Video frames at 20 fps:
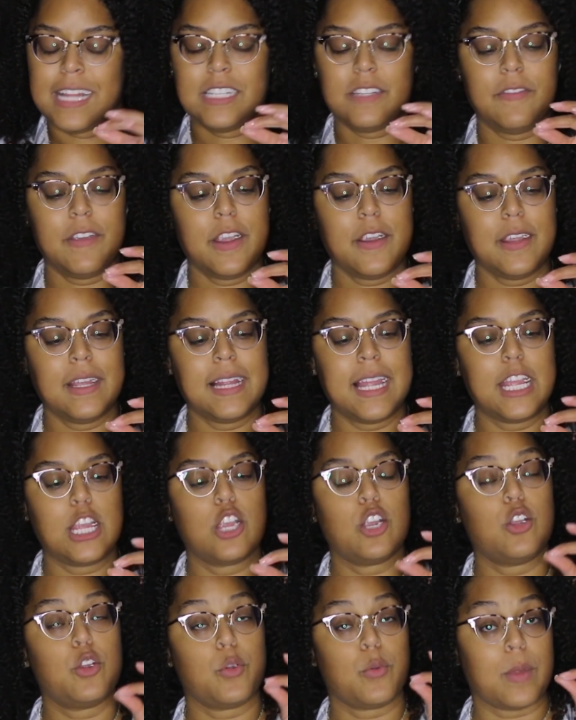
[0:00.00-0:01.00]
very
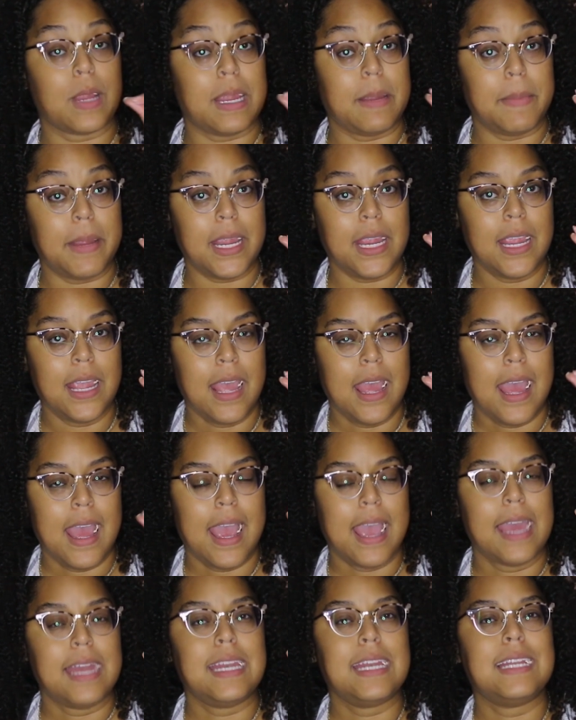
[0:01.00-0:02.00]
like creamy,
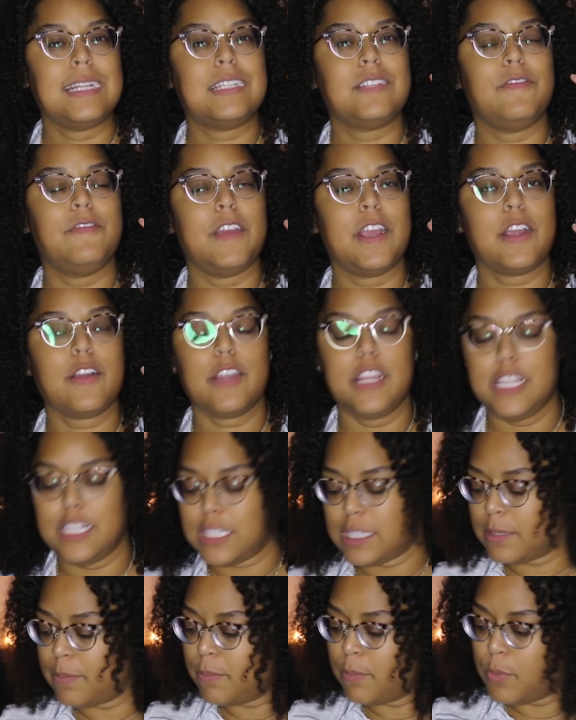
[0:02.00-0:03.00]
and it is very
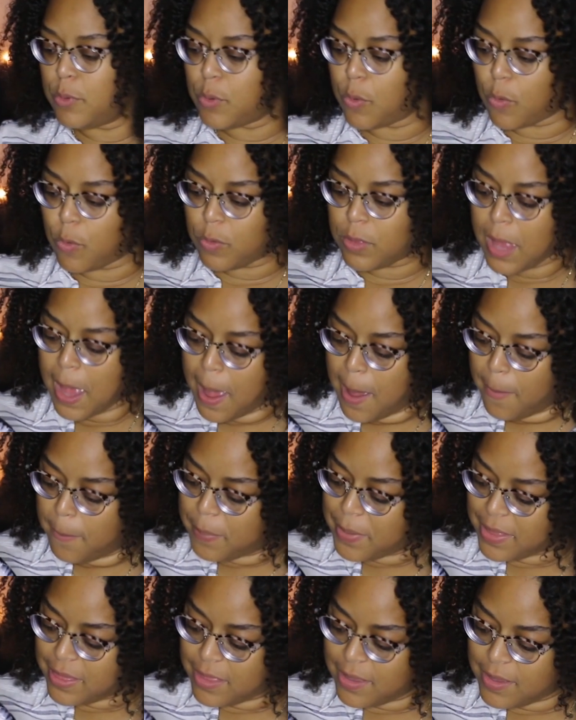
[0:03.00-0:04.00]
smooth.
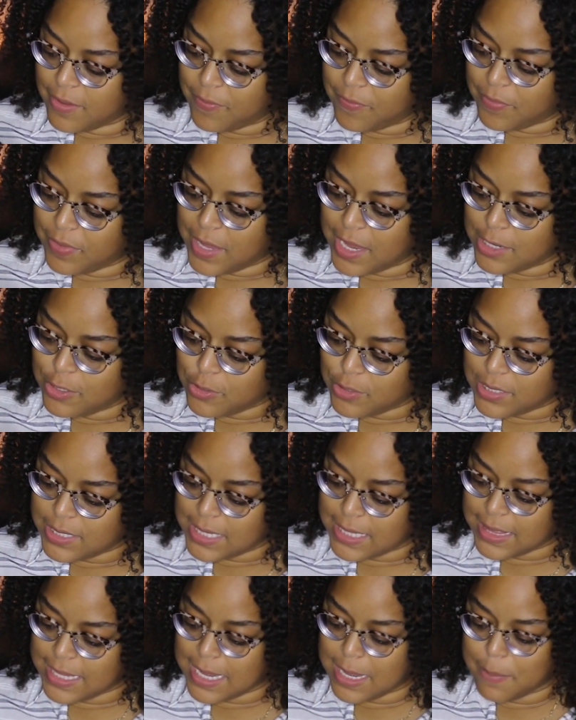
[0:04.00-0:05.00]
But the
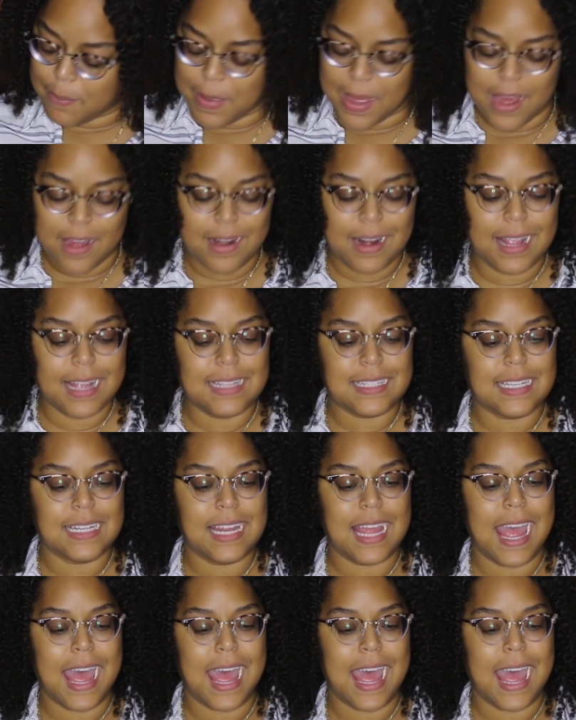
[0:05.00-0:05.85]
interesting thing about it is it